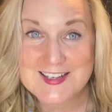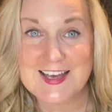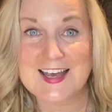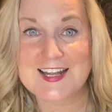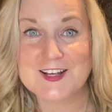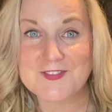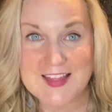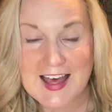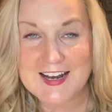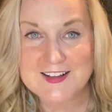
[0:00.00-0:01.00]
And if
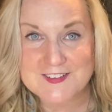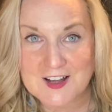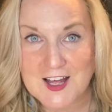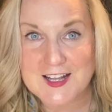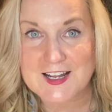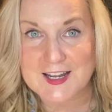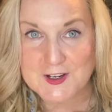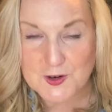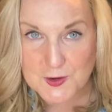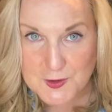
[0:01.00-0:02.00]
that is not a
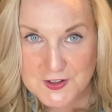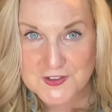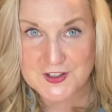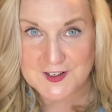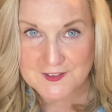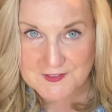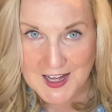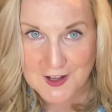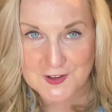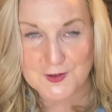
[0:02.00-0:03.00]
Christian
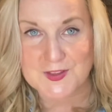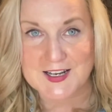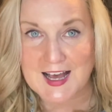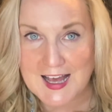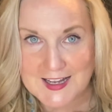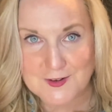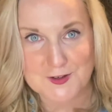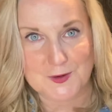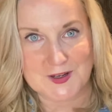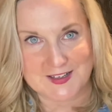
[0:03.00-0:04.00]
value, then I don't
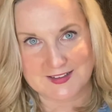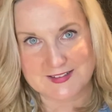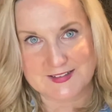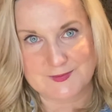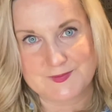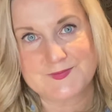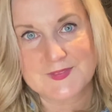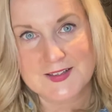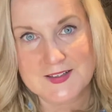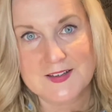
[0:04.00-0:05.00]
know what is.
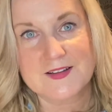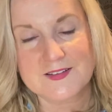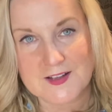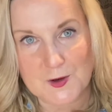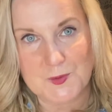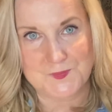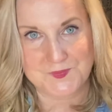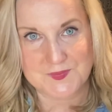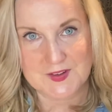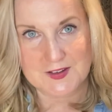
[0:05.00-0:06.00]
So
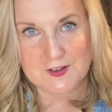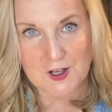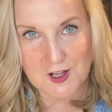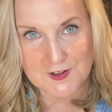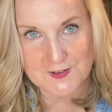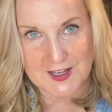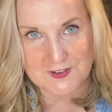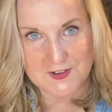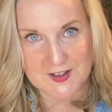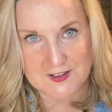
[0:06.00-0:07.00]
call your
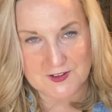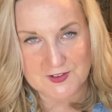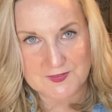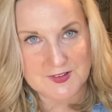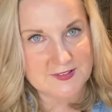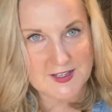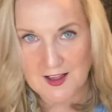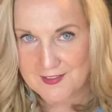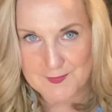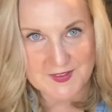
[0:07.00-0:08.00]
legislators.
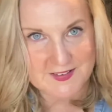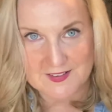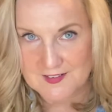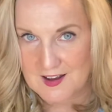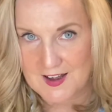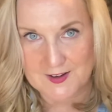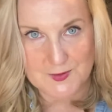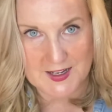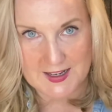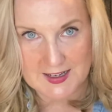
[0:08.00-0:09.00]
Tell them this is not
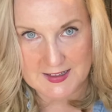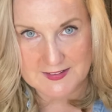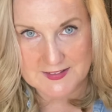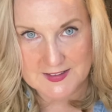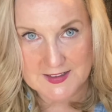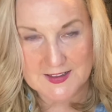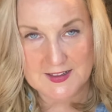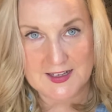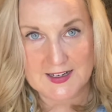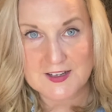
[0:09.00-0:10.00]
okay.
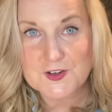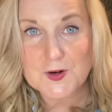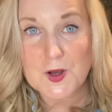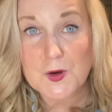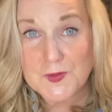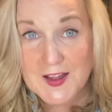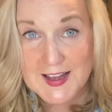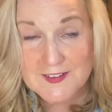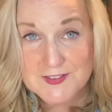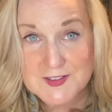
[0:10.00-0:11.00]
And in your own
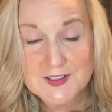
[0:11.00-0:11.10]
life,